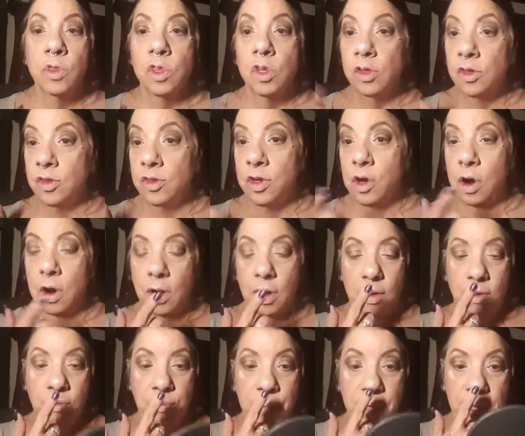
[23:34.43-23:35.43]
Star
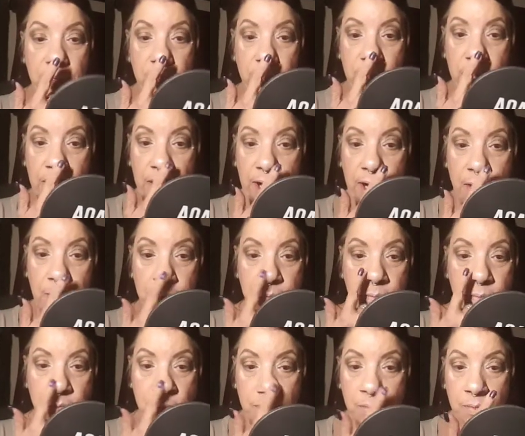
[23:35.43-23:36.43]
of Bethlehem
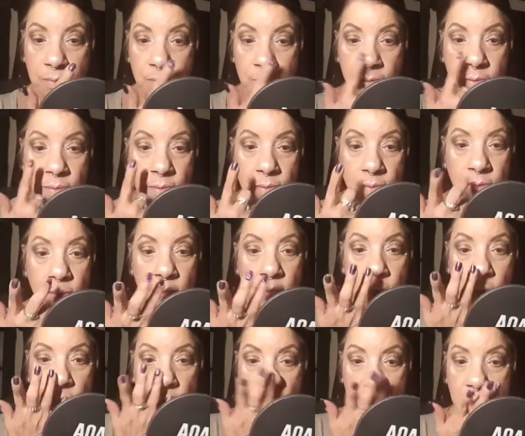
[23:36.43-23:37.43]

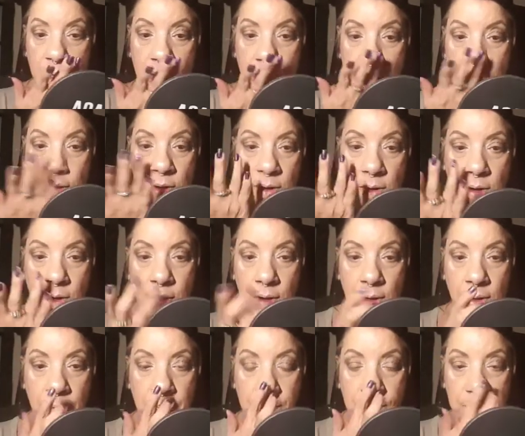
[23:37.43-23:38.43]
that
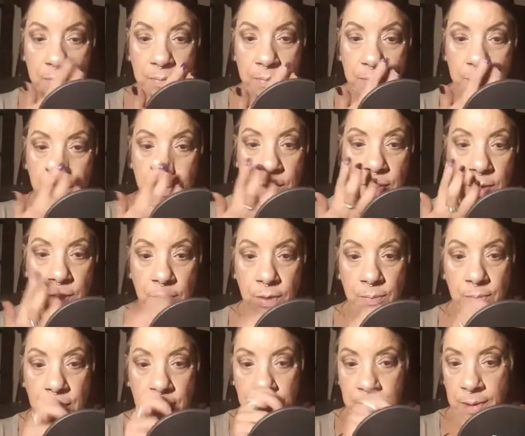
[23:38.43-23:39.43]
you
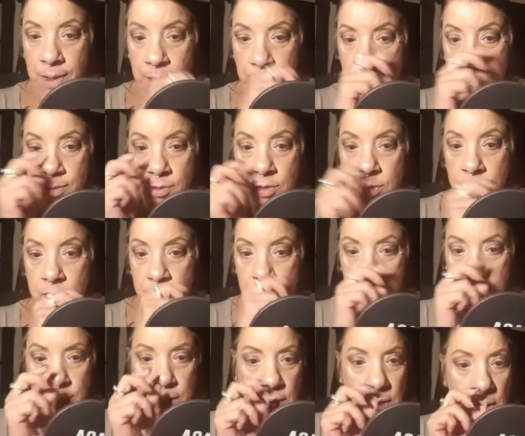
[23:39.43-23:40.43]
may be able to
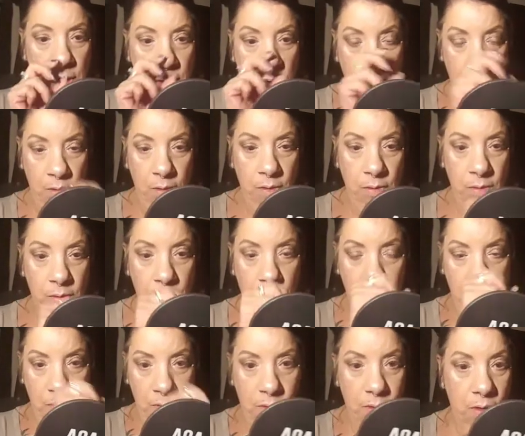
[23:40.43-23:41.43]
see. And
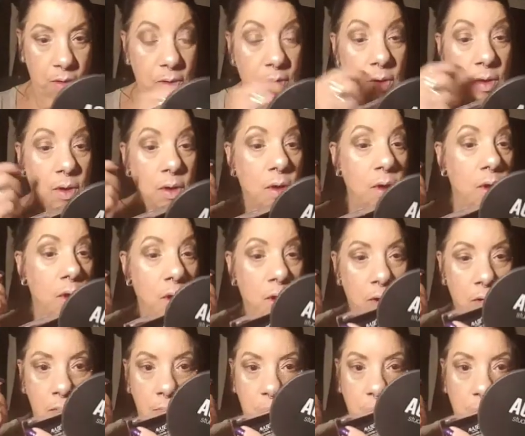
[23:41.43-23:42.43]
go
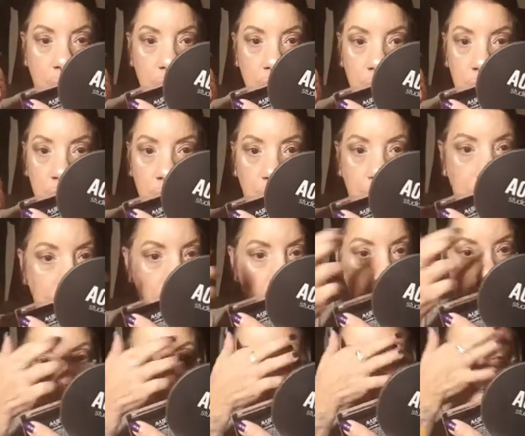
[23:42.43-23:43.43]
out to the
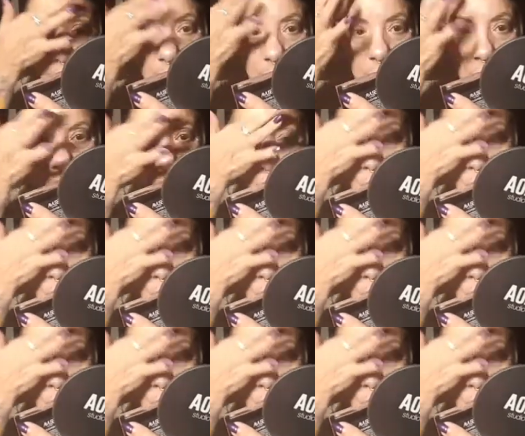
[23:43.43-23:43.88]
park and